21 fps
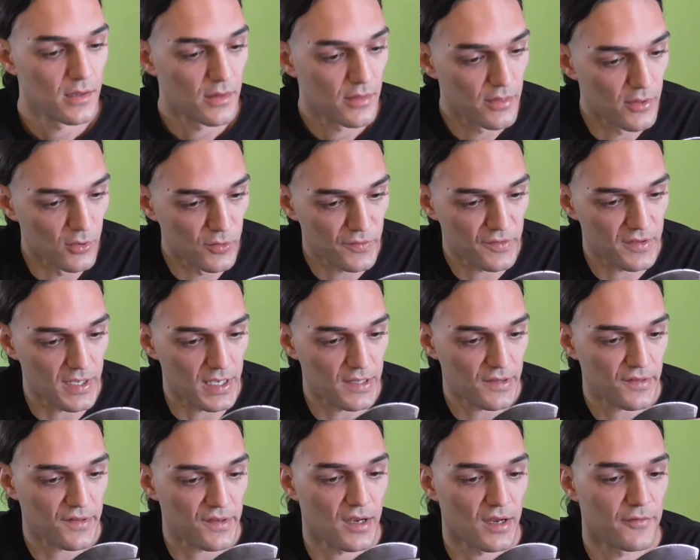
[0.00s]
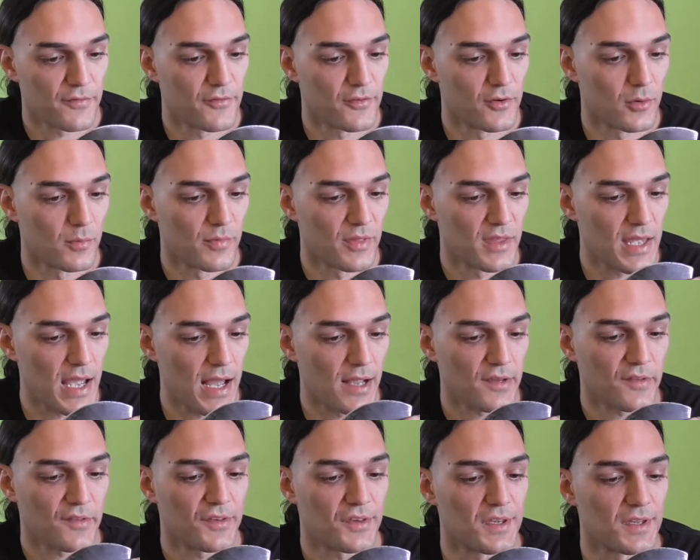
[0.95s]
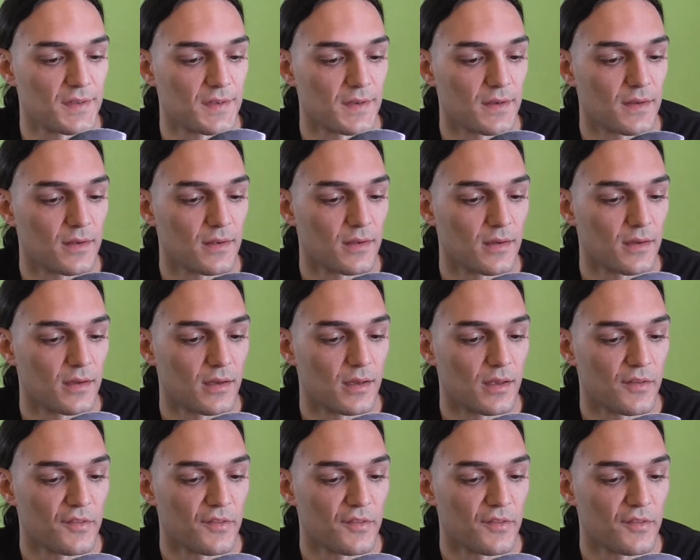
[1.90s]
those dents are from the axe hitting